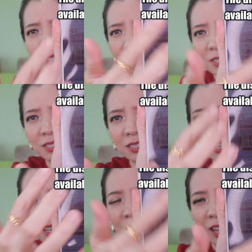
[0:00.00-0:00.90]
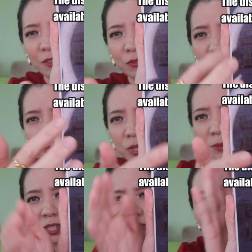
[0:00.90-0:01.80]
this handphone
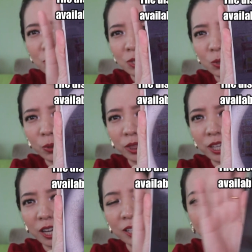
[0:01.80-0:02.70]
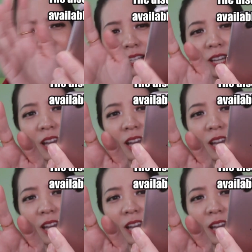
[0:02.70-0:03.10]
screen seems so dark.